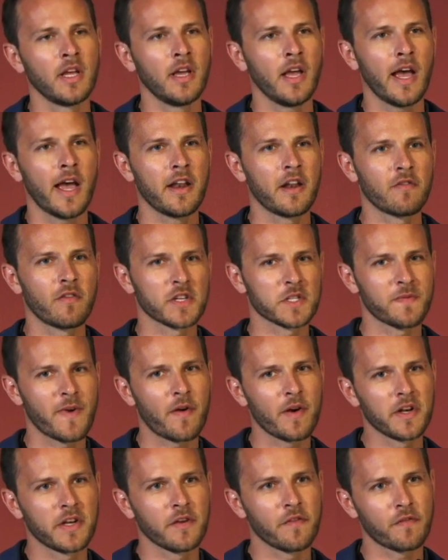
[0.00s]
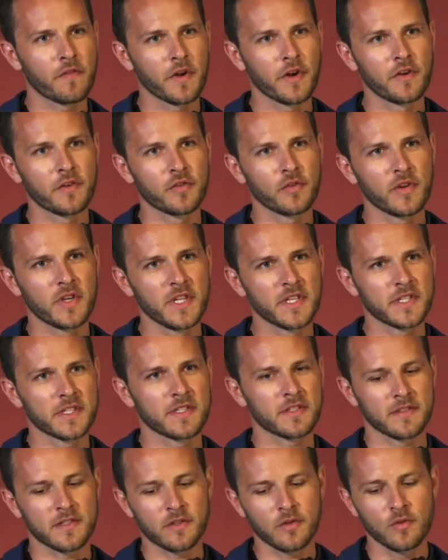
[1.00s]
and it was very different to
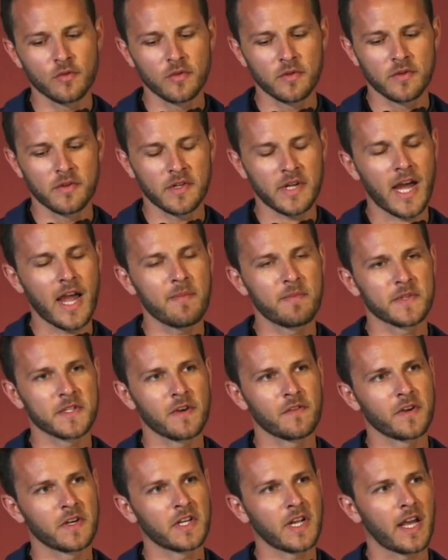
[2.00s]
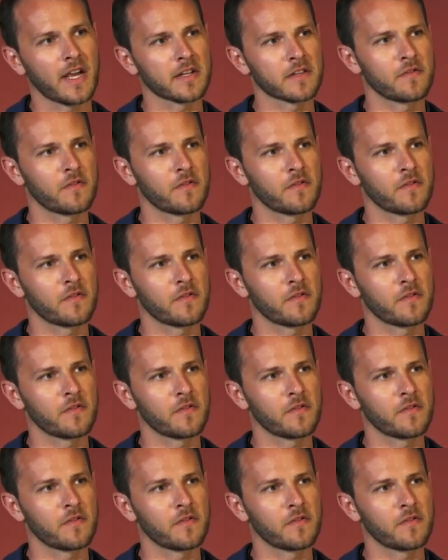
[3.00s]
these two types of attacks.